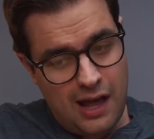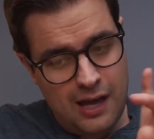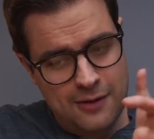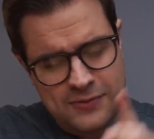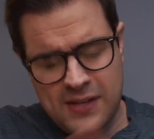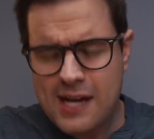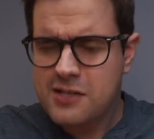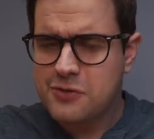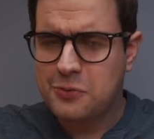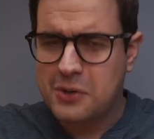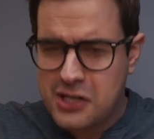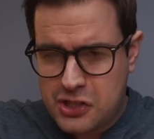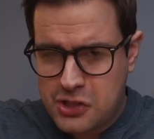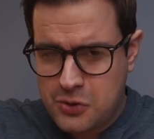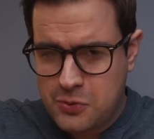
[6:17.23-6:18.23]
If the
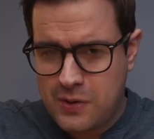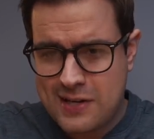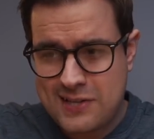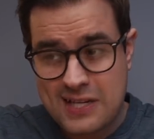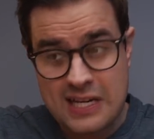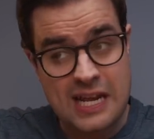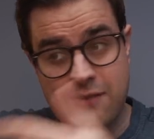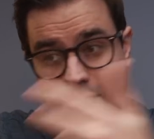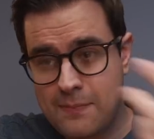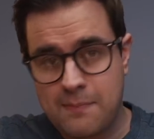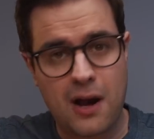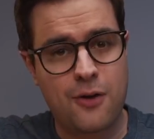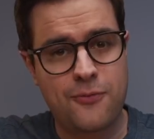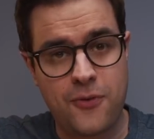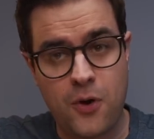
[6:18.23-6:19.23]
S22 is an even
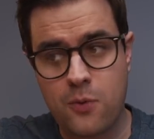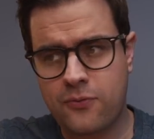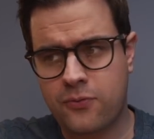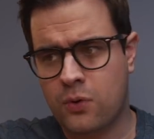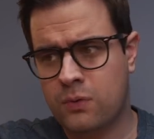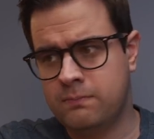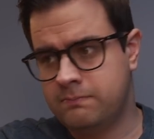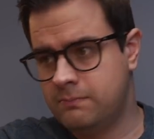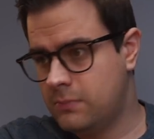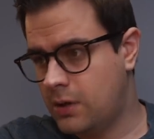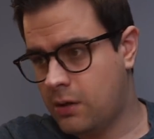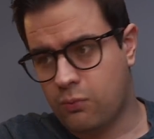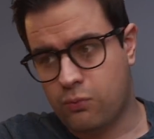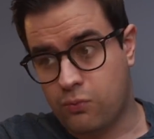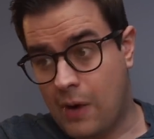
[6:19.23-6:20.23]
better phone for
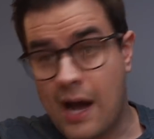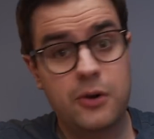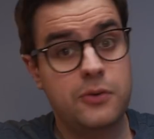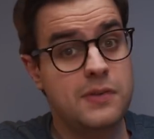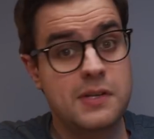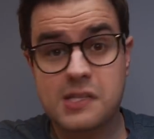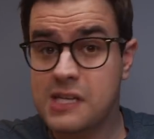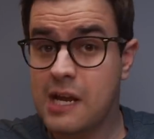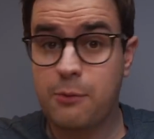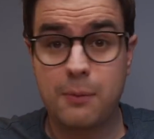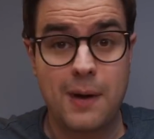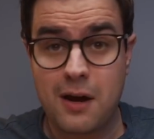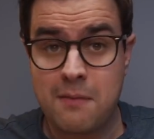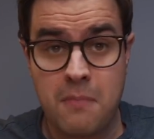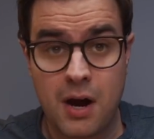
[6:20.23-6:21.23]
around the same
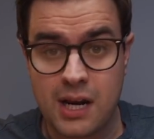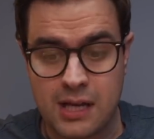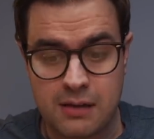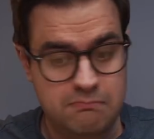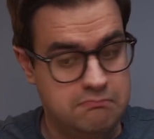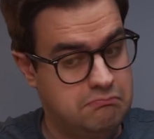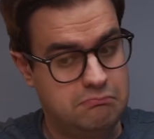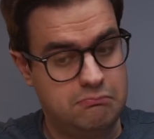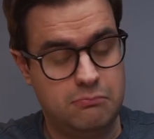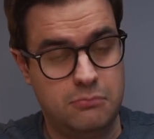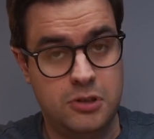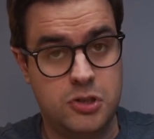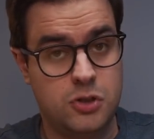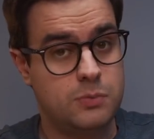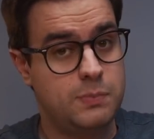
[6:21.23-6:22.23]
amount of money,
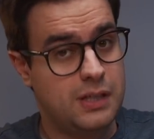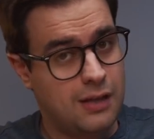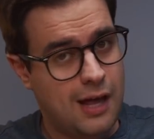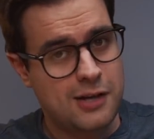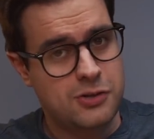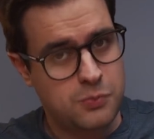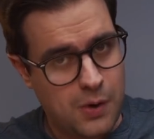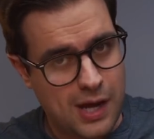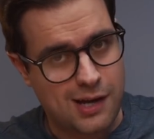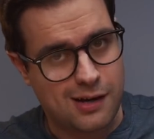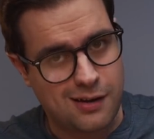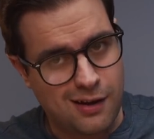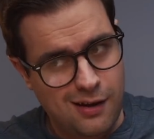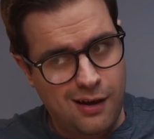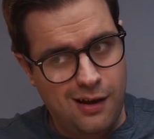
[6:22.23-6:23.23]
you'll be glad you waited.